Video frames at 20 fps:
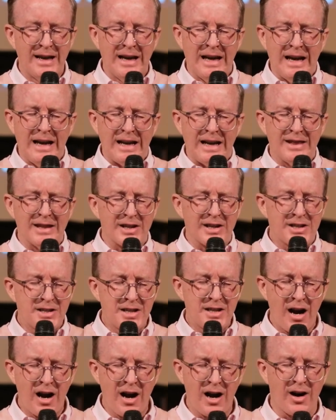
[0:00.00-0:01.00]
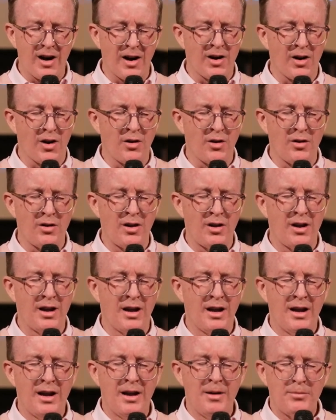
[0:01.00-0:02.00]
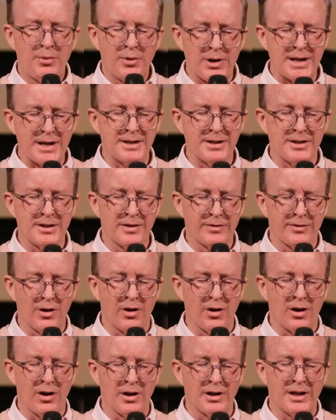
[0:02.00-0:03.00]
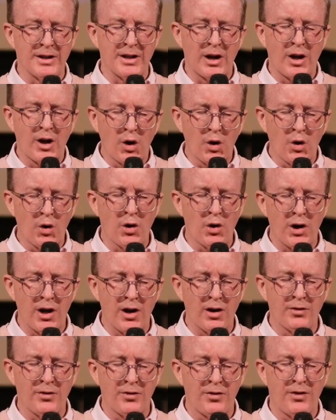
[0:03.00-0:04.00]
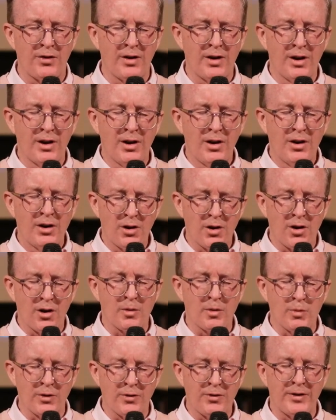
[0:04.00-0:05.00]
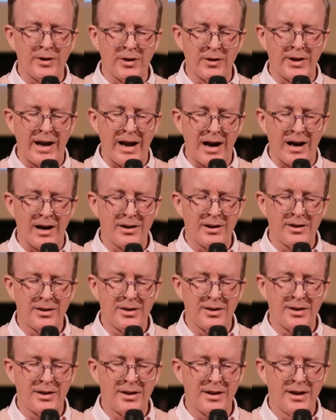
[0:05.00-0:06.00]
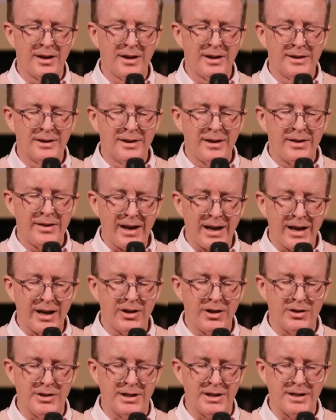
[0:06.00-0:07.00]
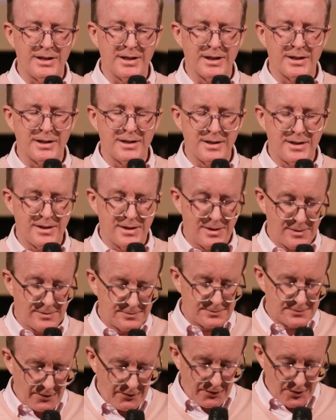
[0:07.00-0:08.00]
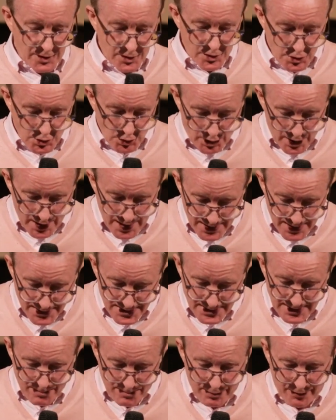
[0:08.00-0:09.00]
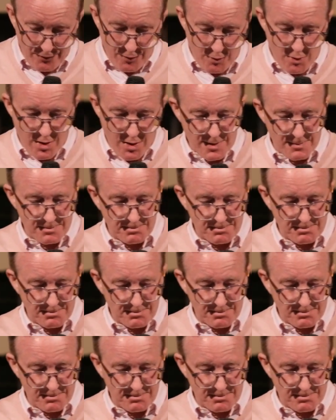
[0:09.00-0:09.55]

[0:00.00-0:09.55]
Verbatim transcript: in the eternal presence of God, and the glory of God will fill the earth. Thank you, Jesus, for the joy set before him.